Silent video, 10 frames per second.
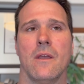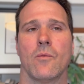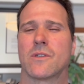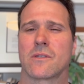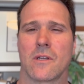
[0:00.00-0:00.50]

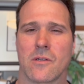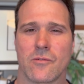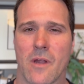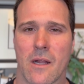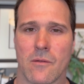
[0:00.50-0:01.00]
we're just going to
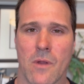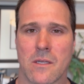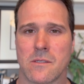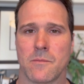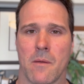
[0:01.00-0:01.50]
contract the
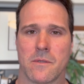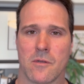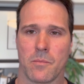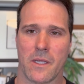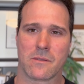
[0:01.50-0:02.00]
rectus abdominis
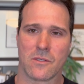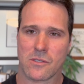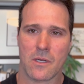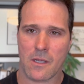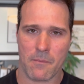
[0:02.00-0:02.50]
and obliques. They're just
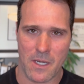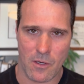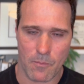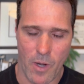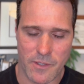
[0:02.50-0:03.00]
going to come in and
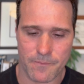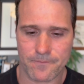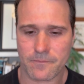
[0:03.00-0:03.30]
compress.